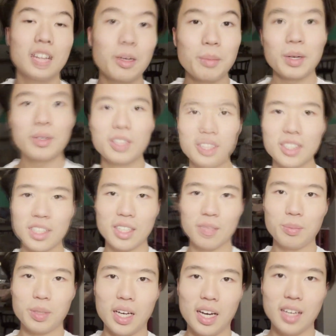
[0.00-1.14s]
Now my reasoning
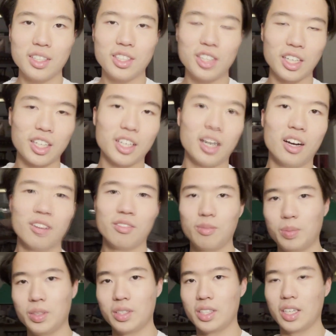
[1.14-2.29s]
behind shutting off,
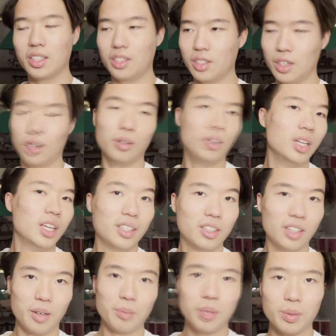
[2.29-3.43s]
besides, you know,
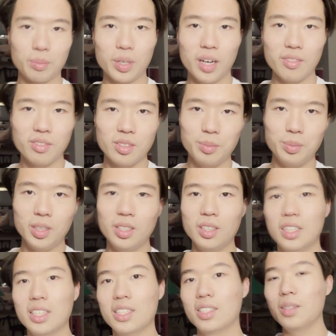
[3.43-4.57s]
not being profitable
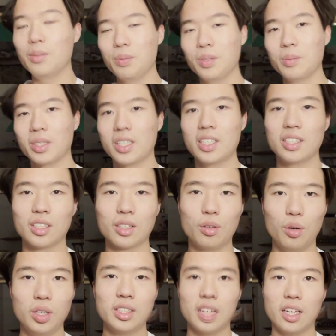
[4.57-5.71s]
is simply because the
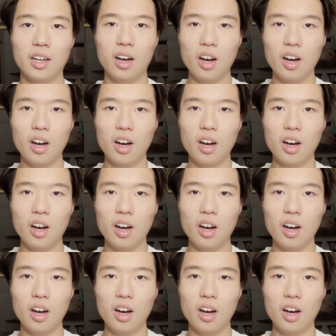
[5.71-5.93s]
coins that